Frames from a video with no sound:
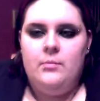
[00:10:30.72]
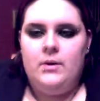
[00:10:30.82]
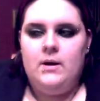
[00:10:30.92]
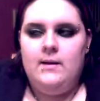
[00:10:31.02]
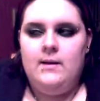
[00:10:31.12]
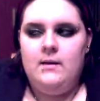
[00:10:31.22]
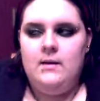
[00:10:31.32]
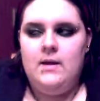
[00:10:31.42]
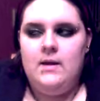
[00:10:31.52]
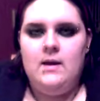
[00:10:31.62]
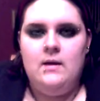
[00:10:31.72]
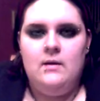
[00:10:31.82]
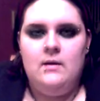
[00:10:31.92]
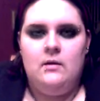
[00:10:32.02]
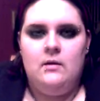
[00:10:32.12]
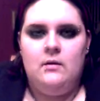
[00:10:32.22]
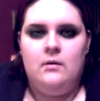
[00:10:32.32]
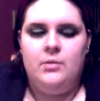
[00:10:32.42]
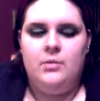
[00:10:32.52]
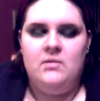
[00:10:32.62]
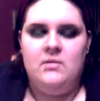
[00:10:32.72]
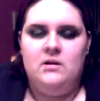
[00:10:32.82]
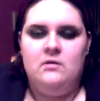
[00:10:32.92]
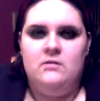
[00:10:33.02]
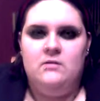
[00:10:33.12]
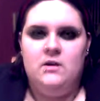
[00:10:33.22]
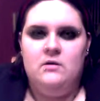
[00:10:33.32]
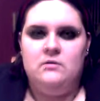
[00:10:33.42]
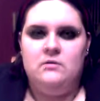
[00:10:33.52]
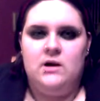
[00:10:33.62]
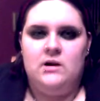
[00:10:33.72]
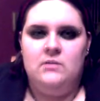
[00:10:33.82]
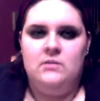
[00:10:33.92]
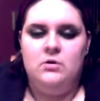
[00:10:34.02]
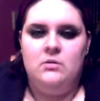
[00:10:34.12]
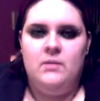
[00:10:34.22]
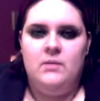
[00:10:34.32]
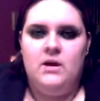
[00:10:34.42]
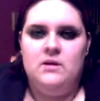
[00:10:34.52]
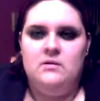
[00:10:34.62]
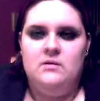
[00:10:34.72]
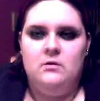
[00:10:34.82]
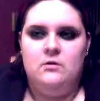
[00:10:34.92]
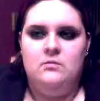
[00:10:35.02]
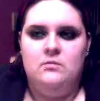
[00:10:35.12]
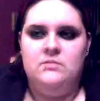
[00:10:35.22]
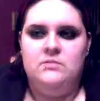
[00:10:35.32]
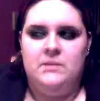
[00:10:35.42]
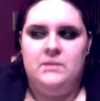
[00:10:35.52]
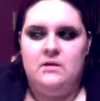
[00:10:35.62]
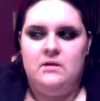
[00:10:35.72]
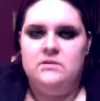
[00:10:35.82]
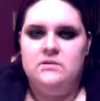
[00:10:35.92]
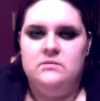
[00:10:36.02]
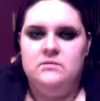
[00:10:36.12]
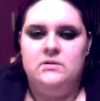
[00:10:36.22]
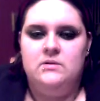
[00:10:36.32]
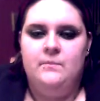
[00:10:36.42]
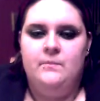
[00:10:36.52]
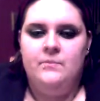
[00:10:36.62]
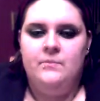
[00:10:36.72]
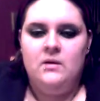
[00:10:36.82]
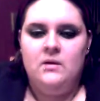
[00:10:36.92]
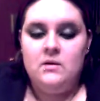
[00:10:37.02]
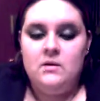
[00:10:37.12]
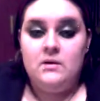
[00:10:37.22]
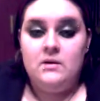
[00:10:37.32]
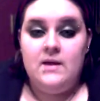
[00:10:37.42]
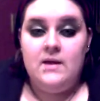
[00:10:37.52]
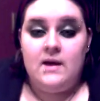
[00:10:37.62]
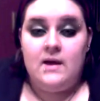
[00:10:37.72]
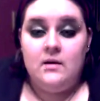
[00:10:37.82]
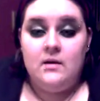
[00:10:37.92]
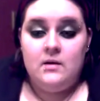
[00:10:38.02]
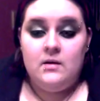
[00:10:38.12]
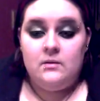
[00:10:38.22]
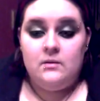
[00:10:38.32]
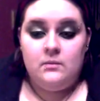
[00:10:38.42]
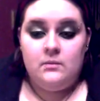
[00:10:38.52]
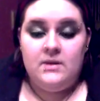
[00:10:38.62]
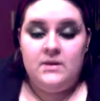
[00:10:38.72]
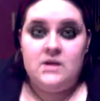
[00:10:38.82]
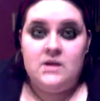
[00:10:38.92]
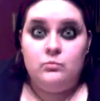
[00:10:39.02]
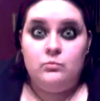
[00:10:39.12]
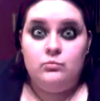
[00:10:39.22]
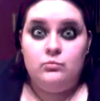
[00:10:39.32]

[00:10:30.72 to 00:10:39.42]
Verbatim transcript: But uh, yeah, I'll probably make another video talking more about it or something else. So yeah, peace out.